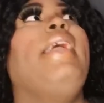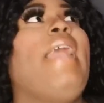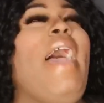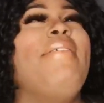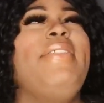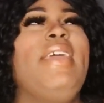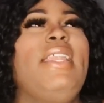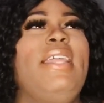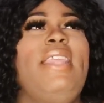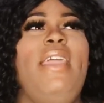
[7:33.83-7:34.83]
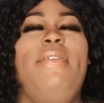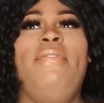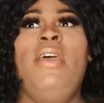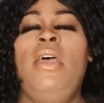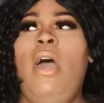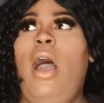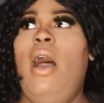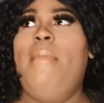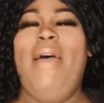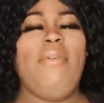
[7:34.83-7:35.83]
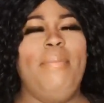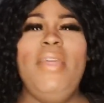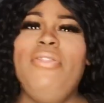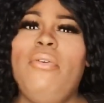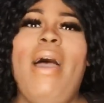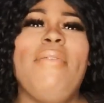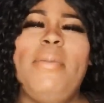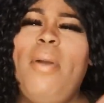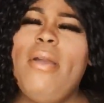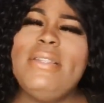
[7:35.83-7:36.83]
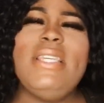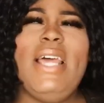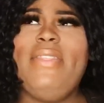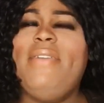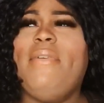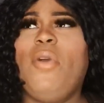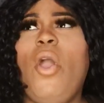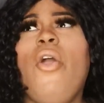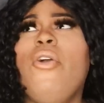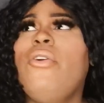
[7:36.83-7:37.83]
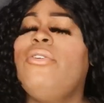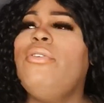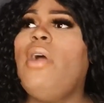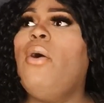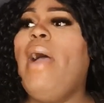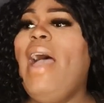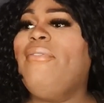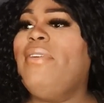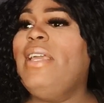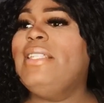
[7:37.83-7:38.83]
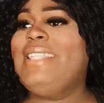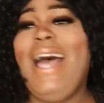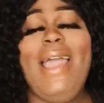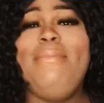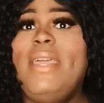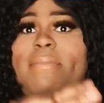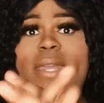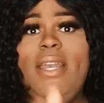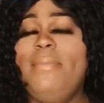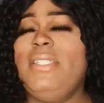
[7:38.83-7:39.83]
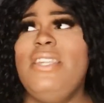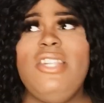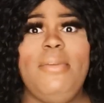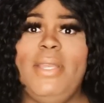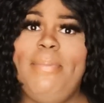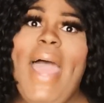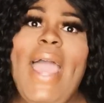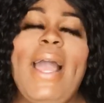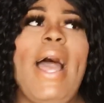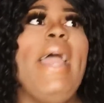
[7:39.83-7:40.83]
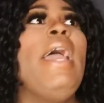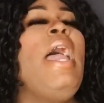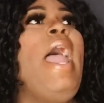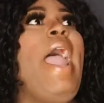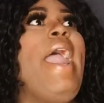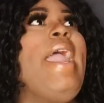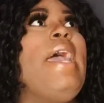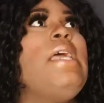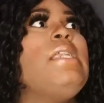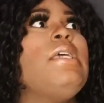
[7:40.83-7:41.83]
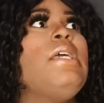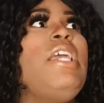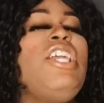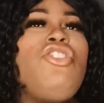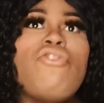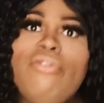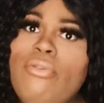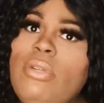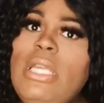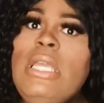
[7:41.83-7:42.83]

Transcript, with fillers: everything that they've ever been through, every person that they've ever hurt, you know, every time they've been in a position to be the bad guy. And he truly,